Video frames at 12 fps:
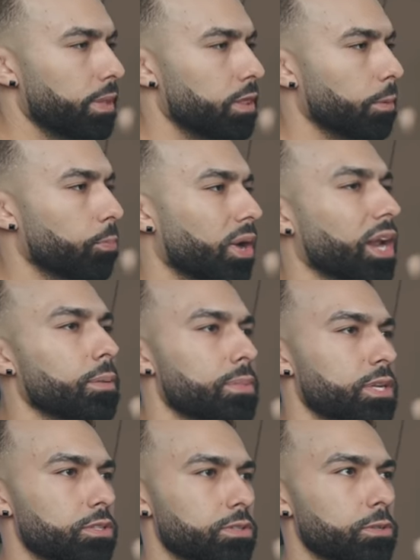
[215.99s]
The problem
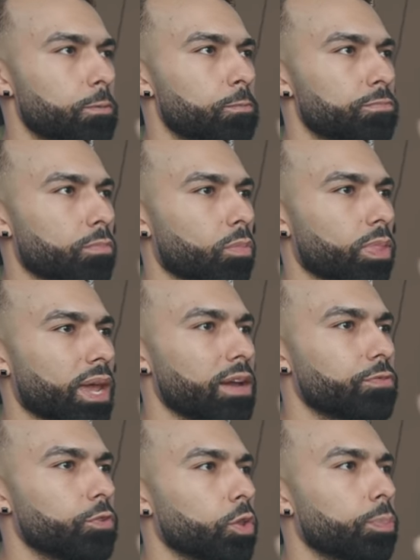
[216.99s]
is I
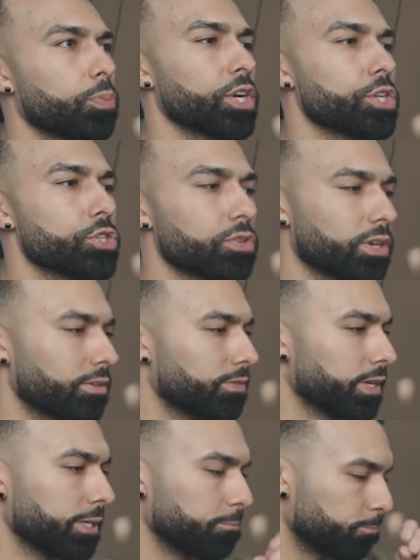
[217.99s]
feel the pressure of
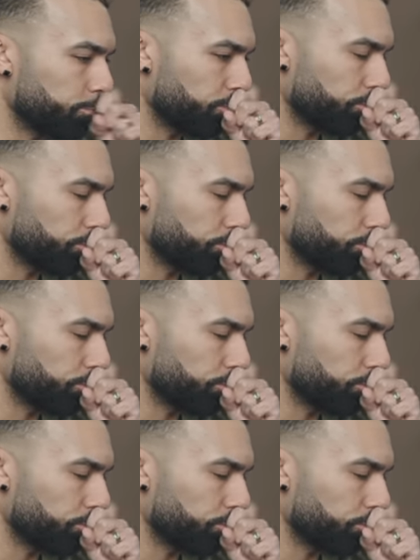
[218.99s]
um,